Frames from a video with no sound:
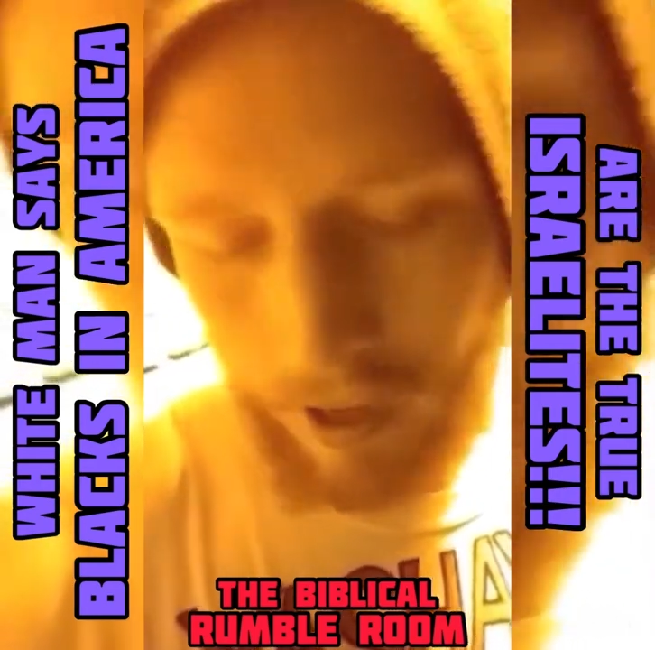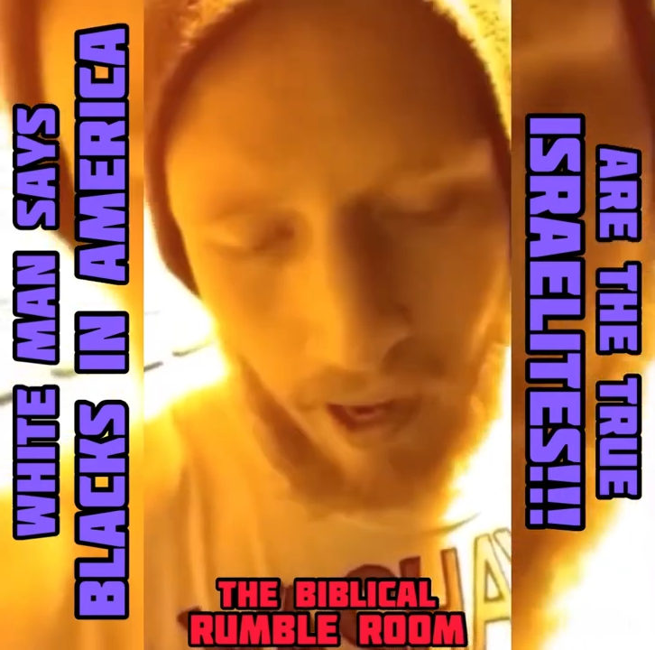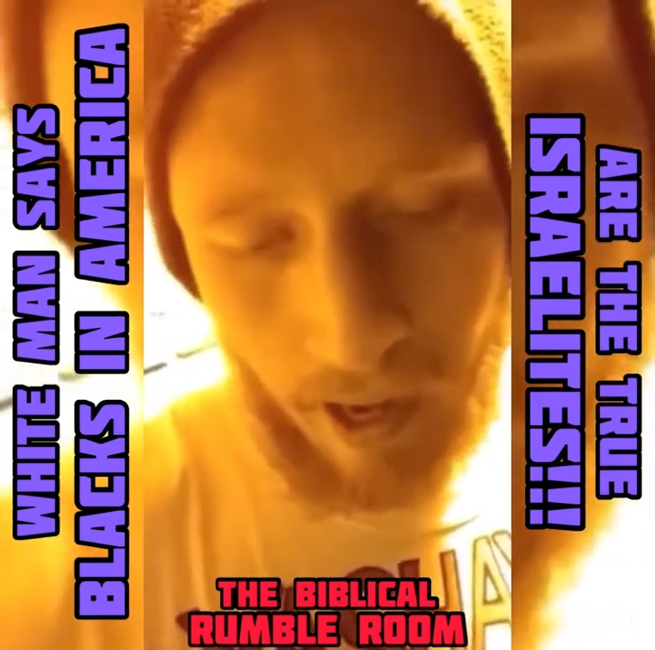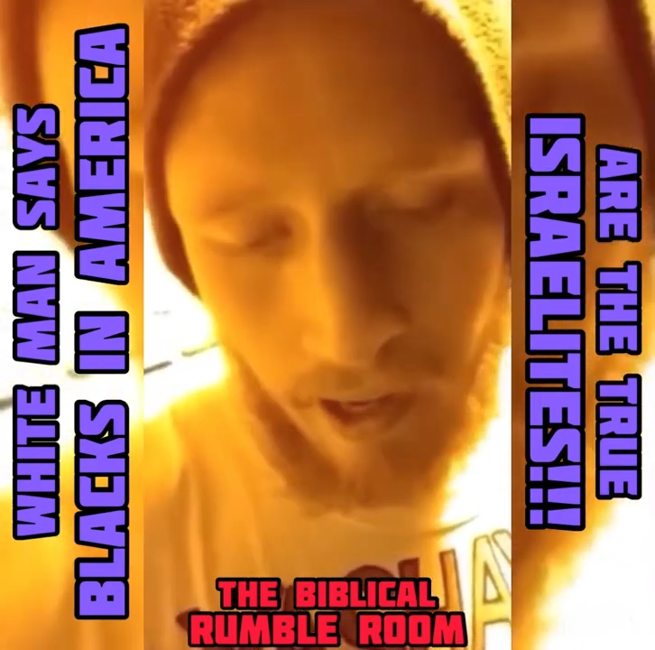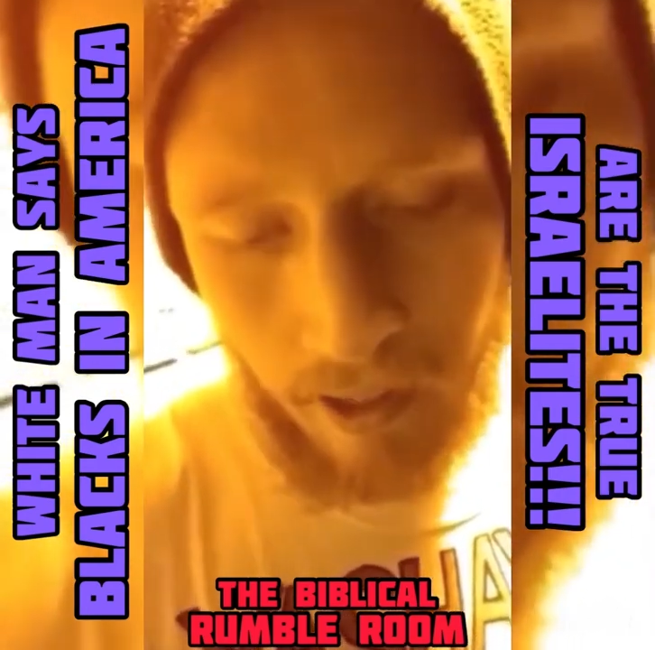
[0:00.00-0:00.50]

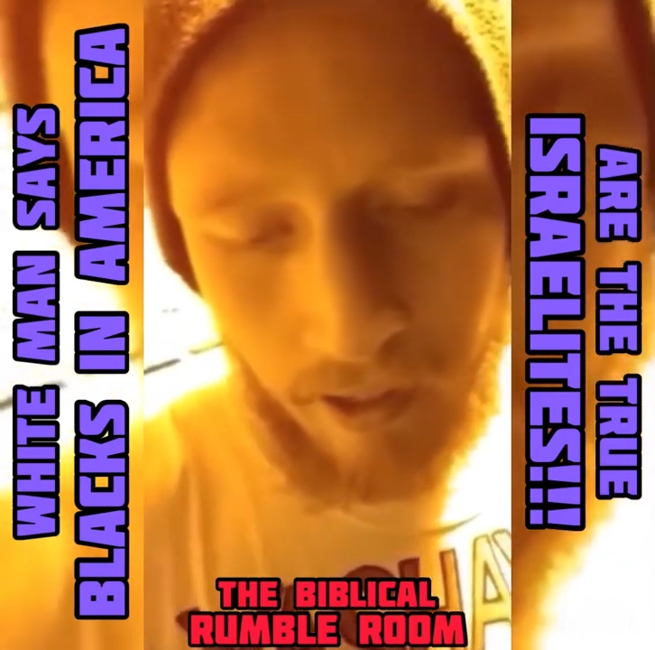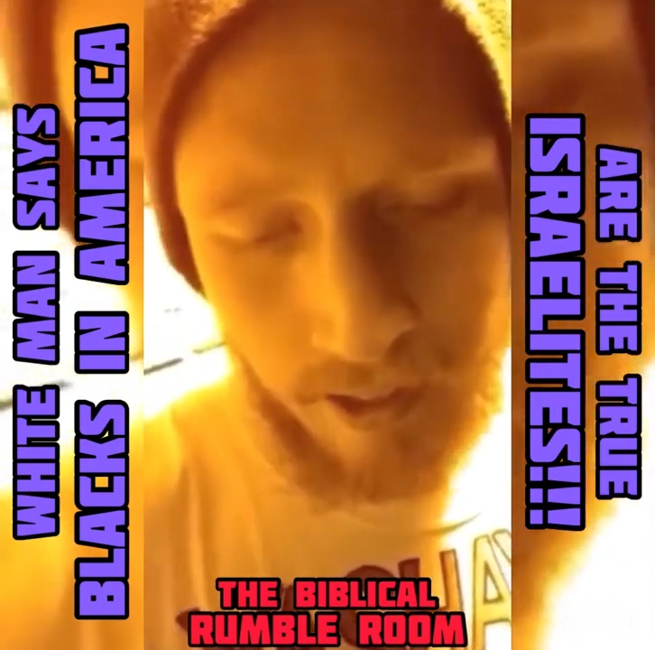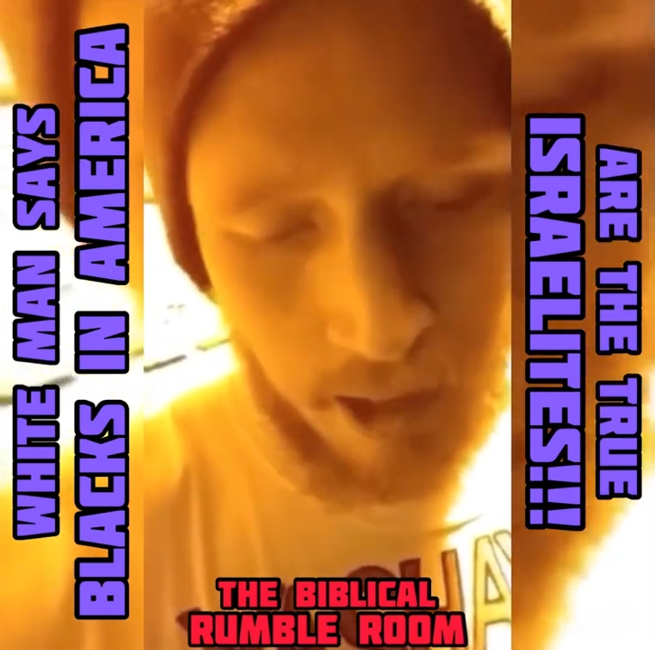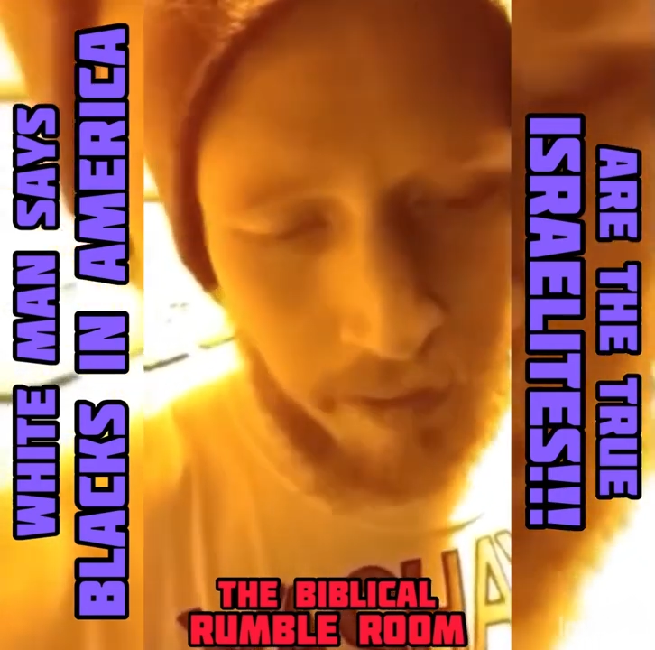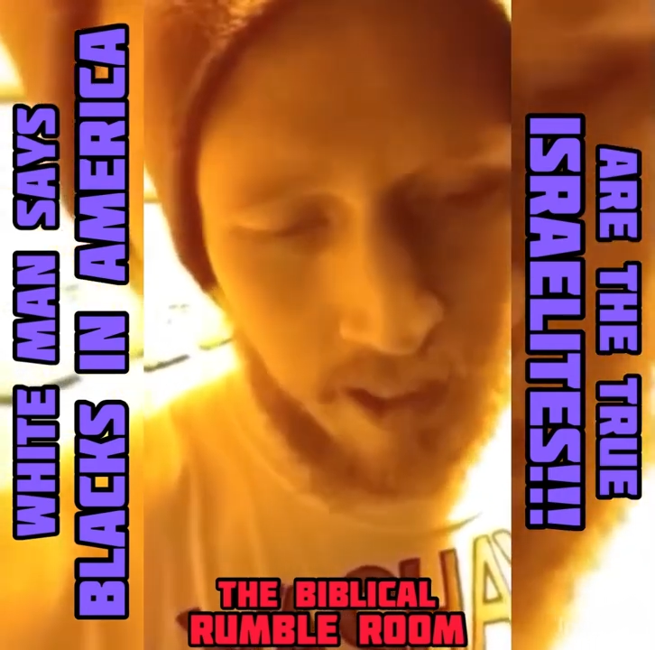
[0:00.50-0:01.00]
and
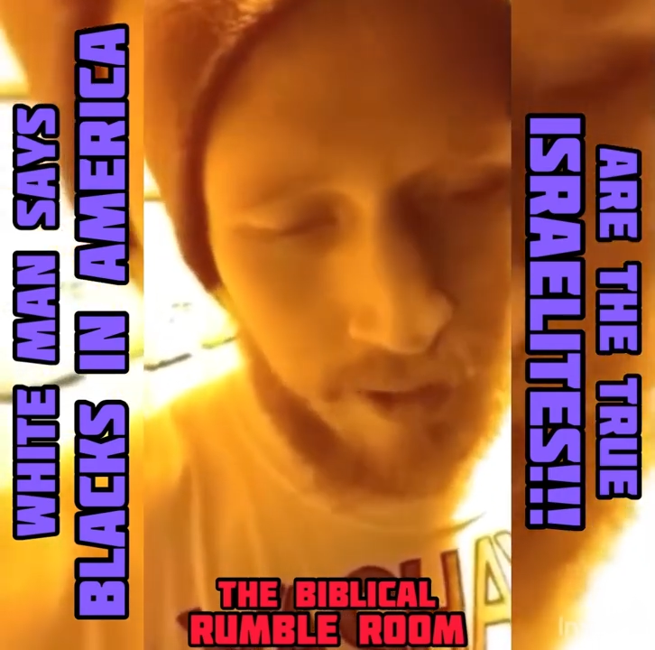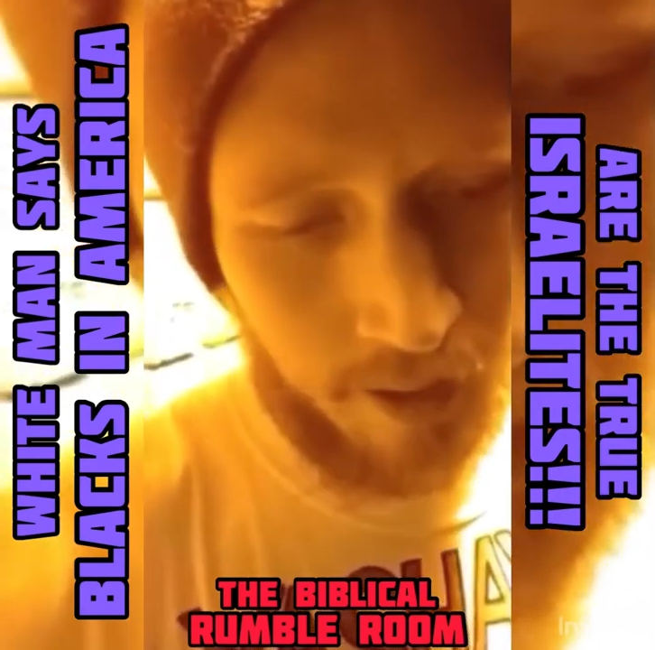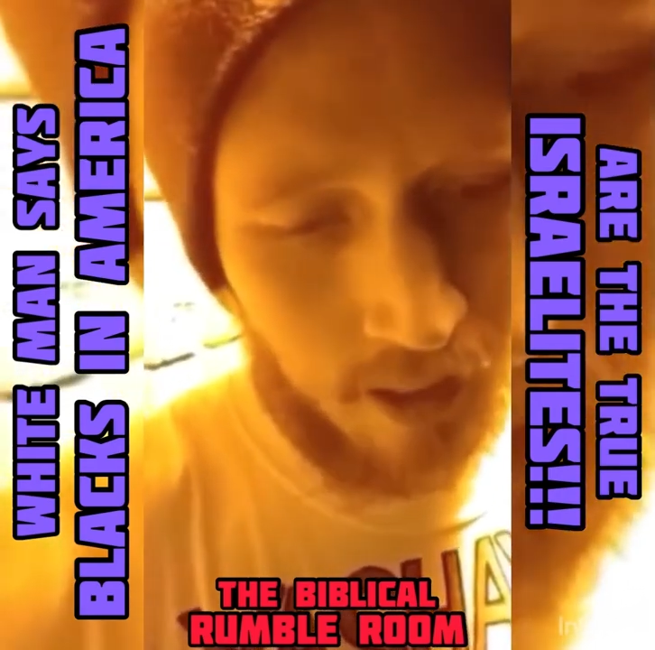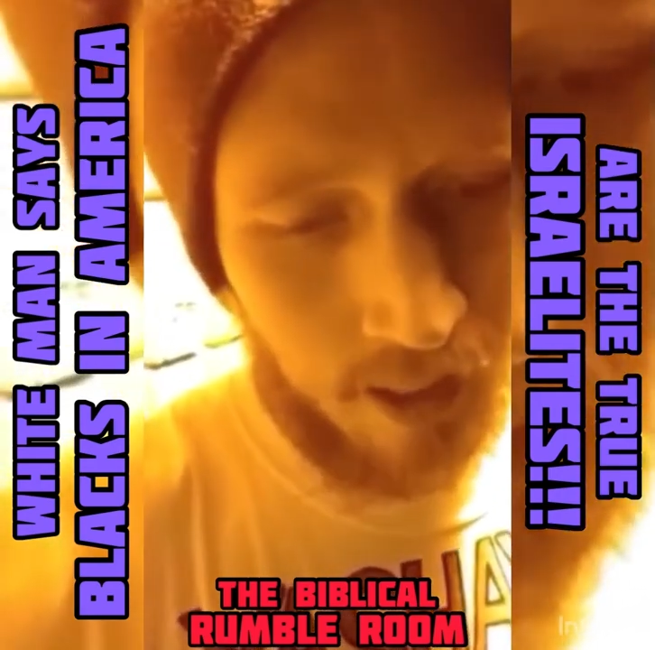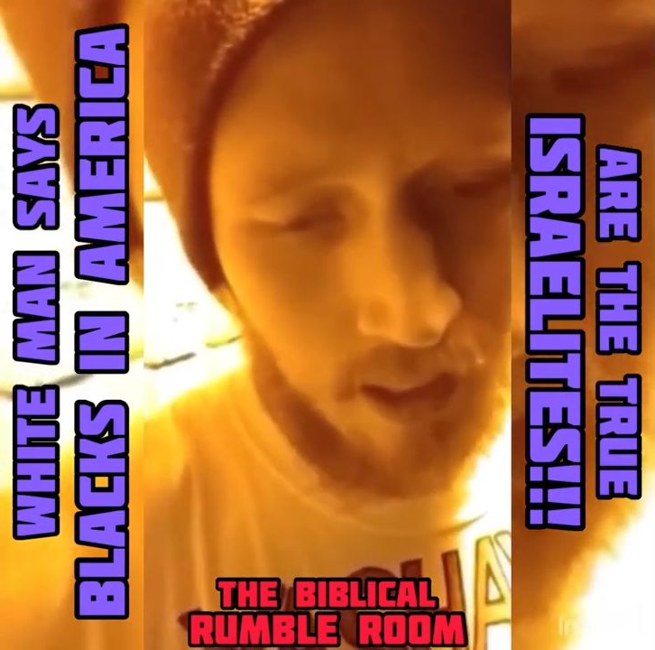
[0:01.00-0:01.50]
specifically